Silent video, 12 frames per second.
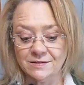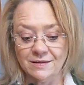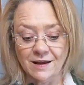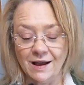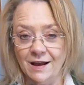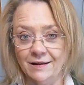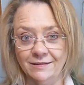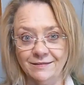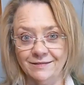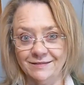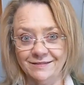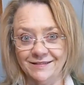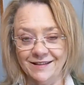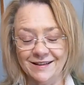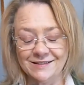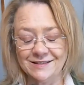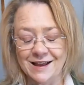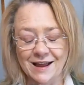not
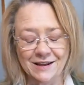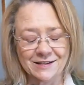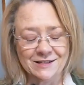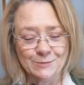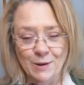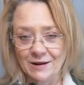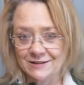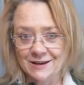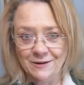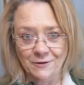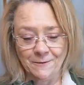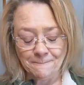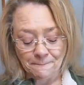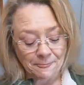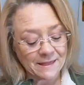a spectator